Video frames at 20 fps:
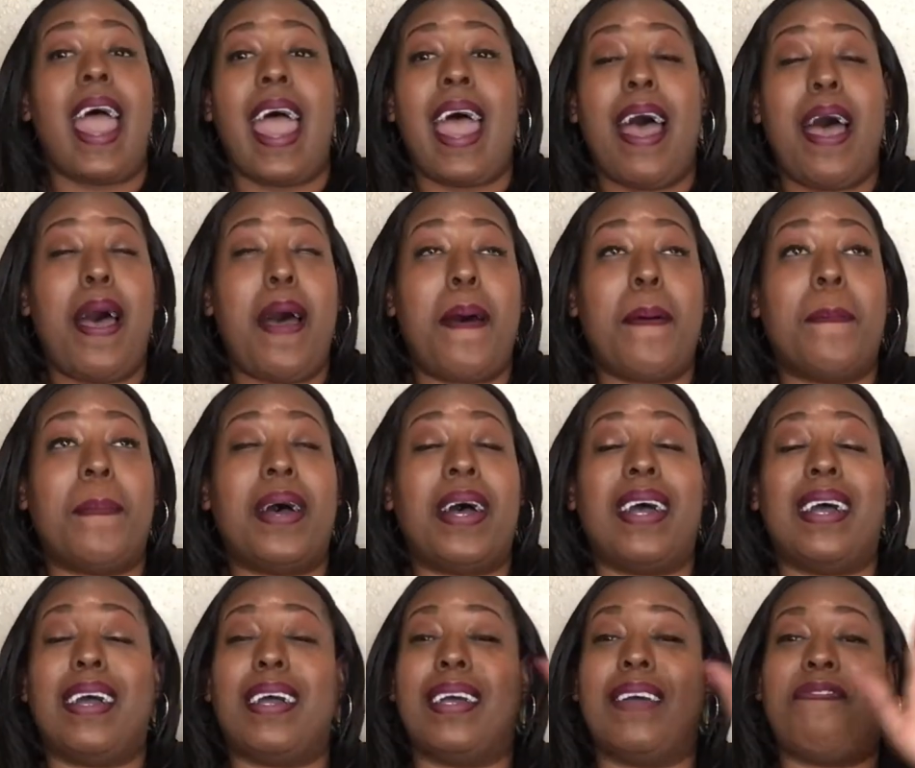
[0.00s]
Um,
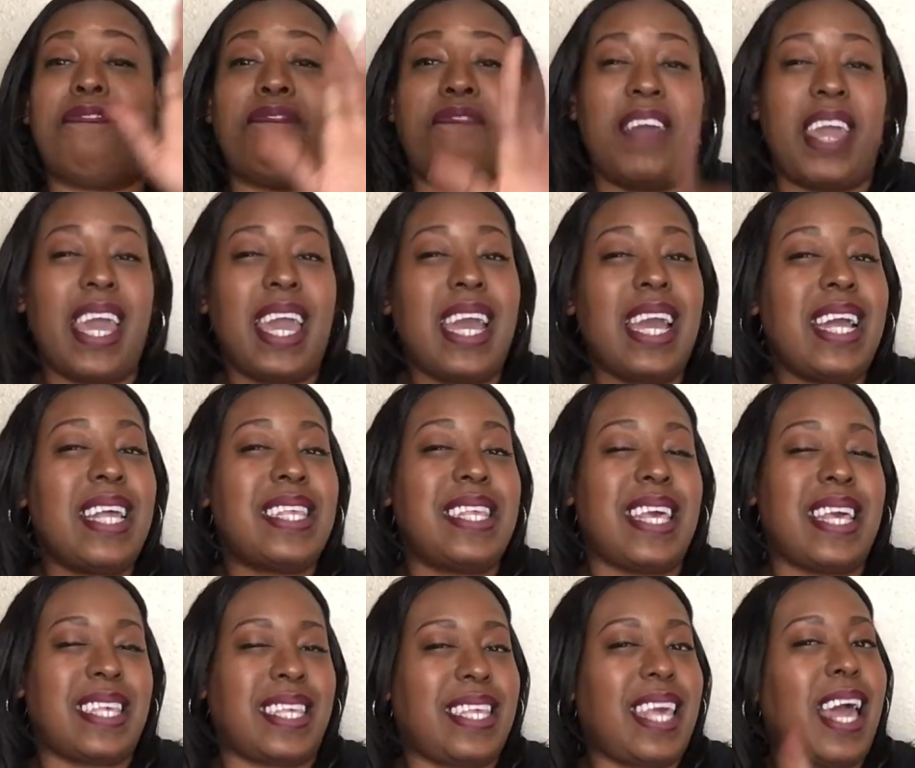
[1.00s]
Fizz
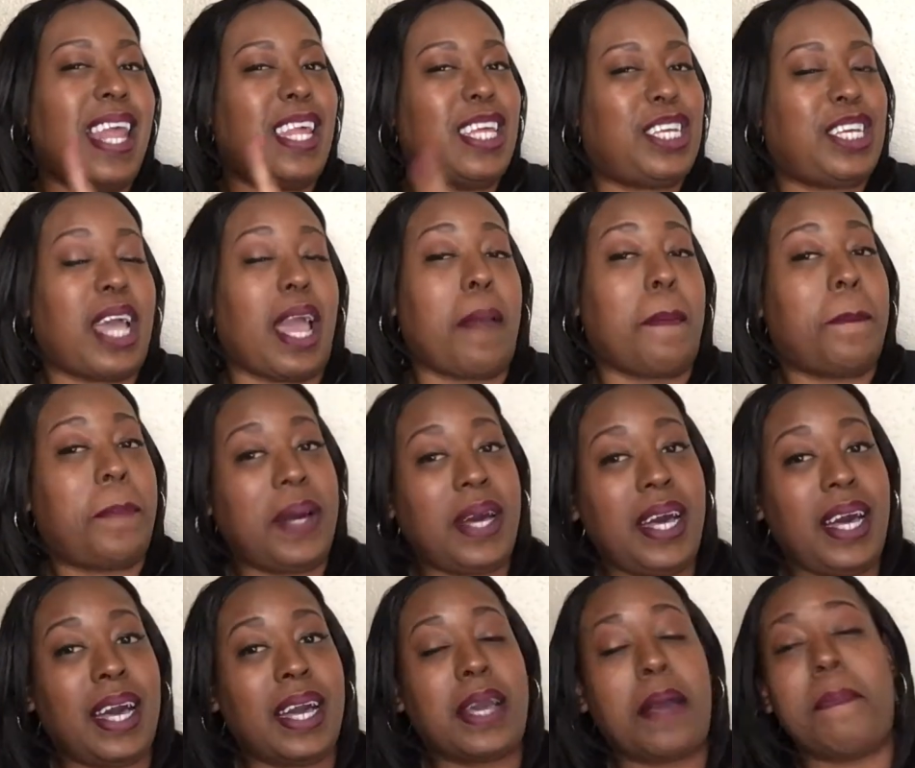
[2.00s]
is telling
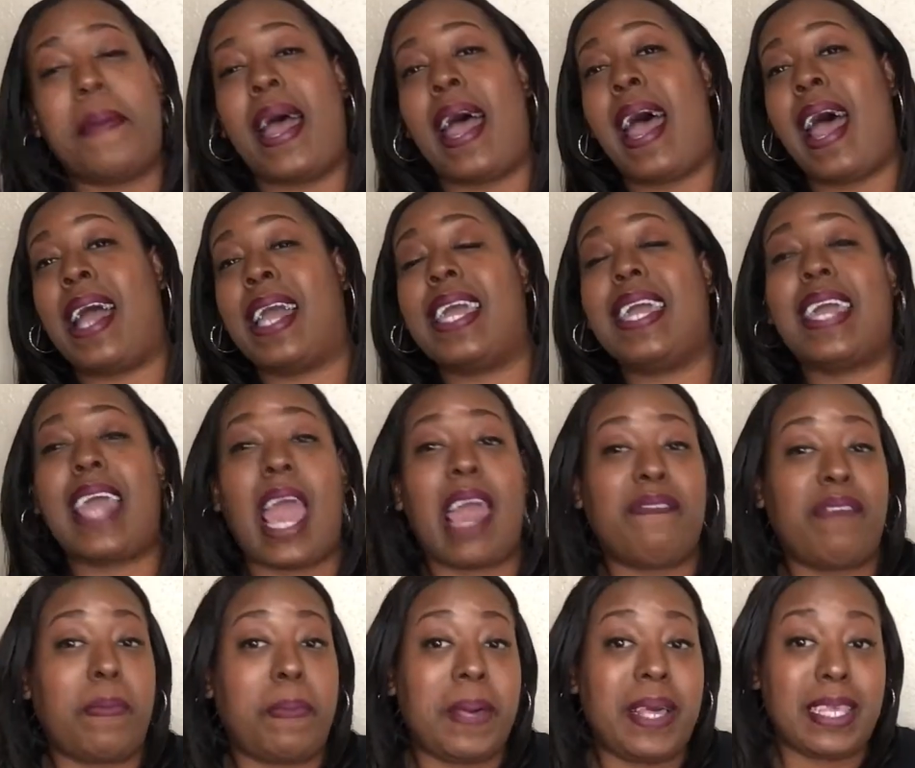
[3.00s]
J-Boog about how he
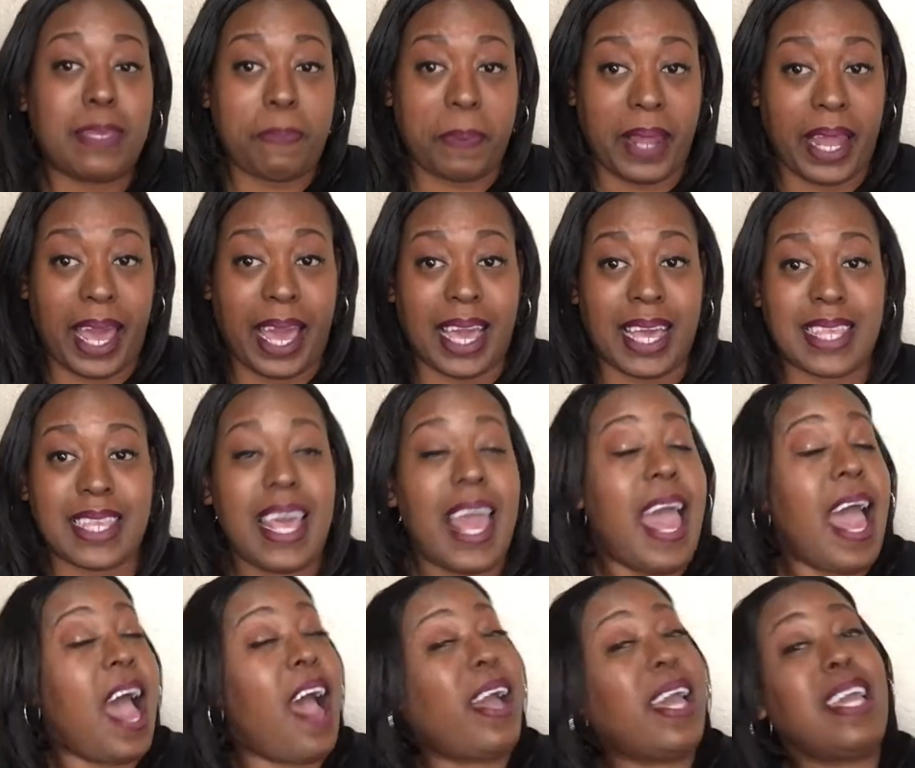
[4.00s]
gave up his place,
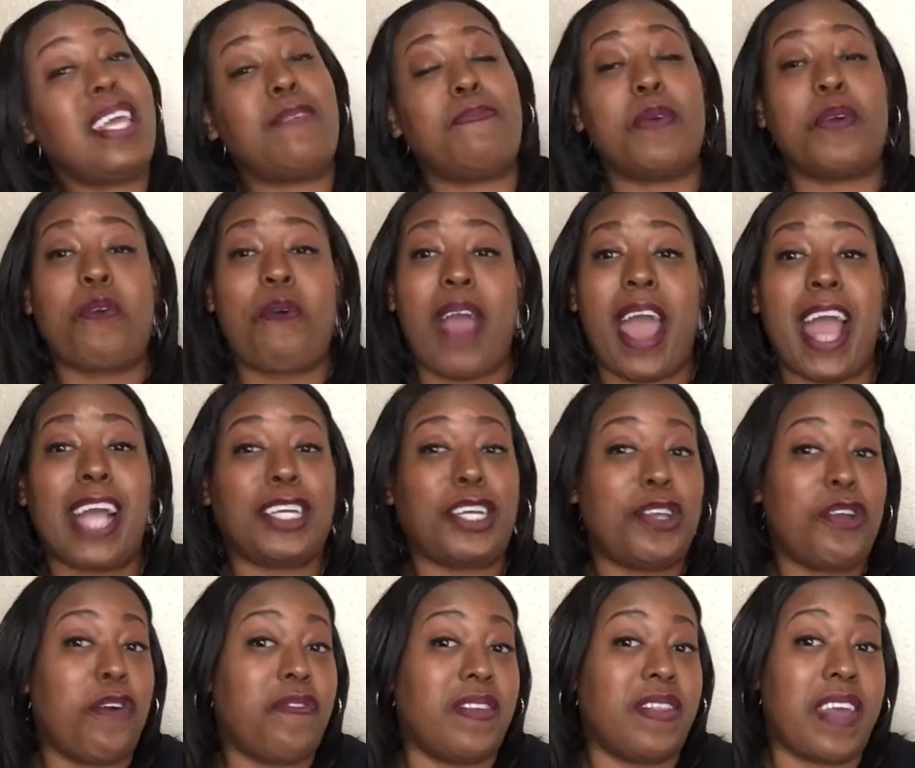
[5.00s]
how he's been
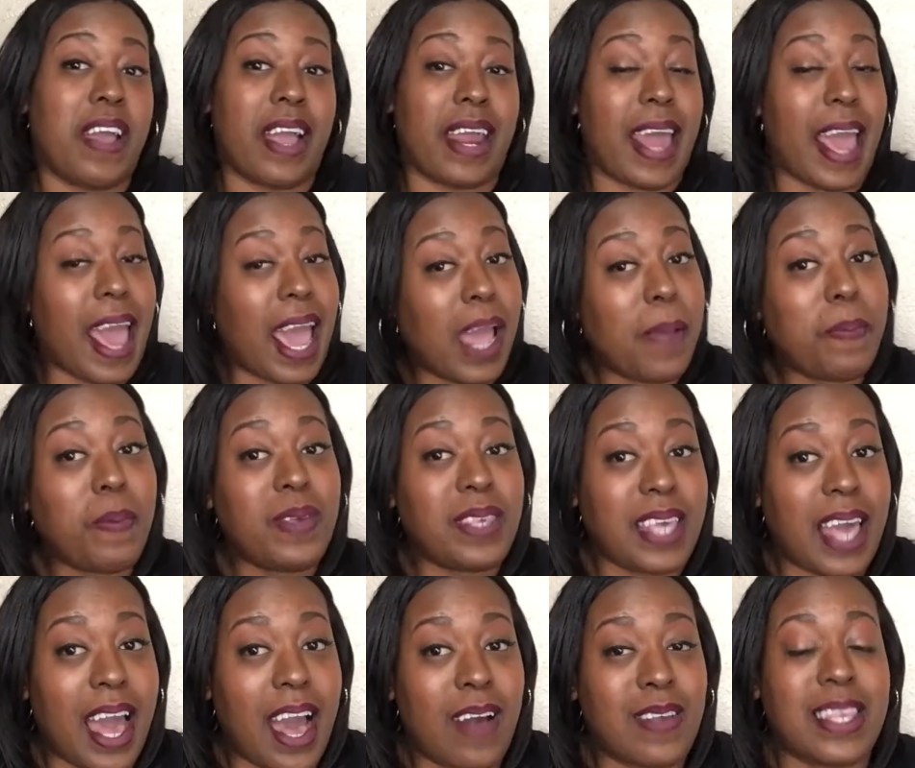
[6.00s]
crashing over there at Apryl's
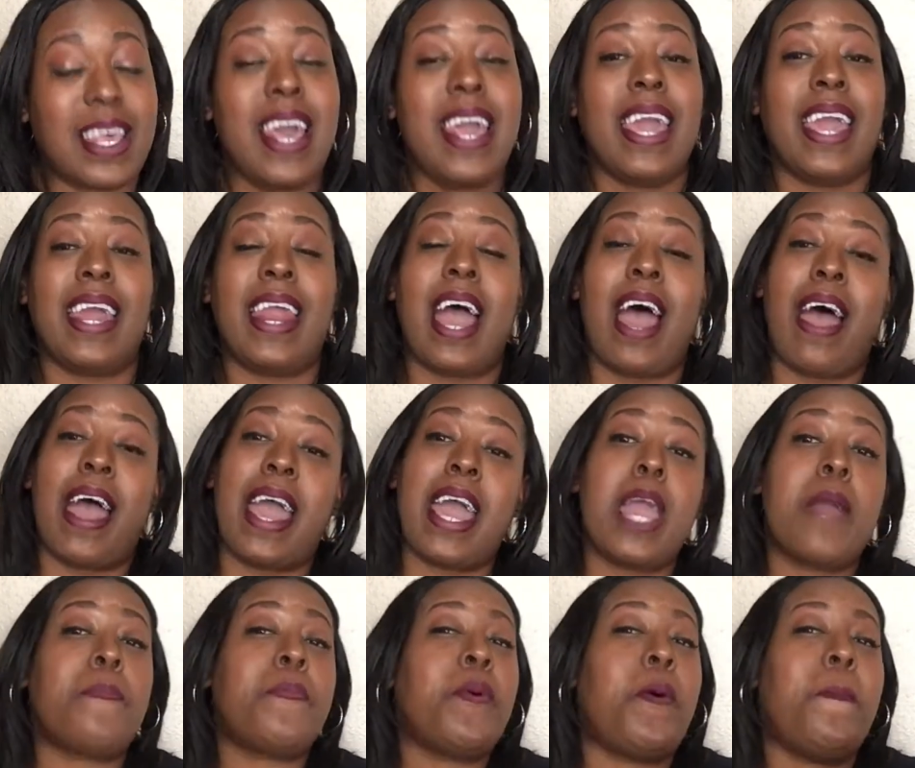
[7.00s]
house, and how
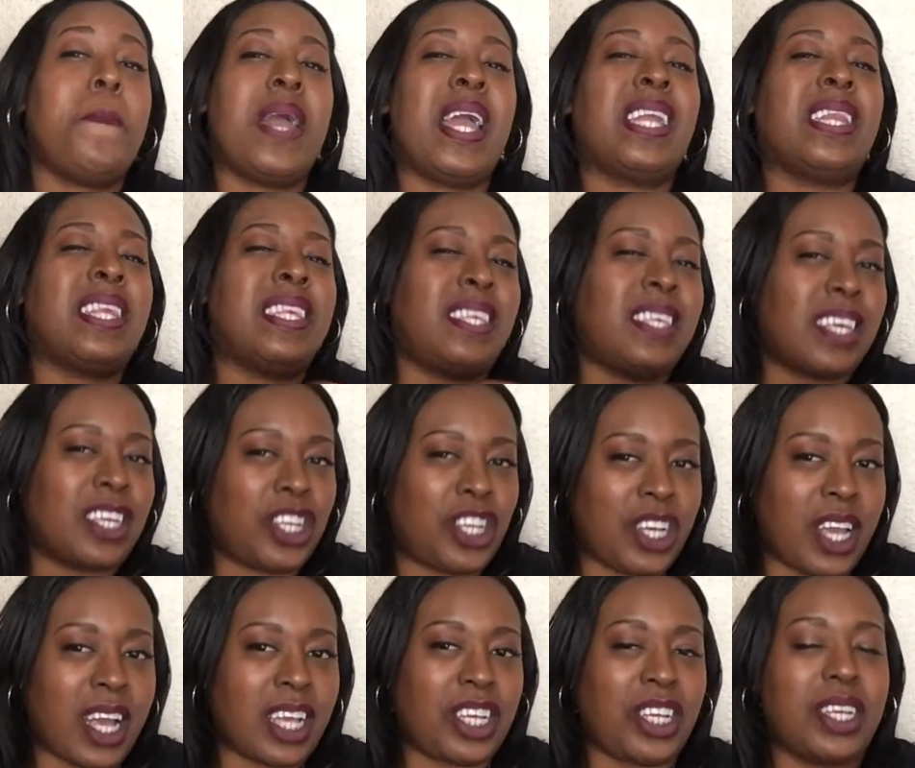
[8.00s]
Apryl made the
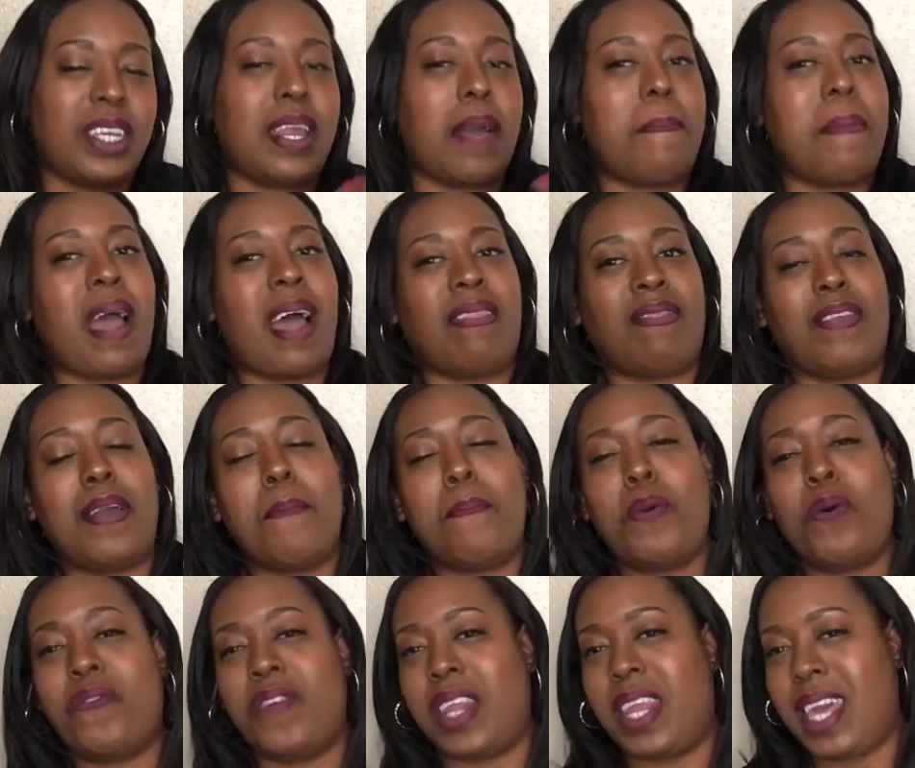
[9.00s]
suggestion about them
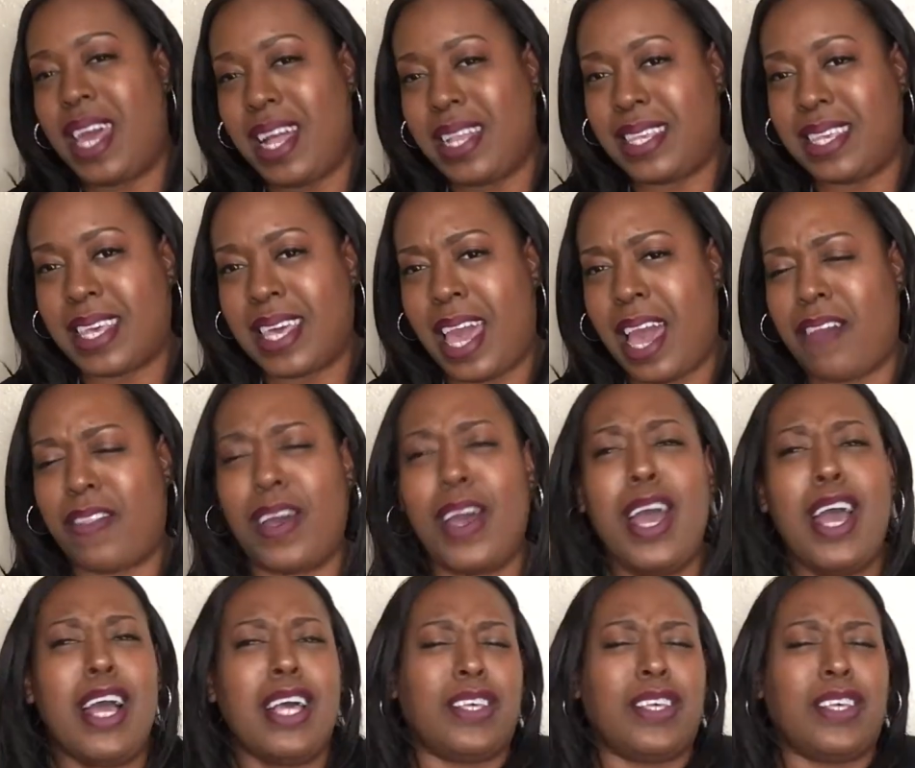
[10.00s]
moving in together.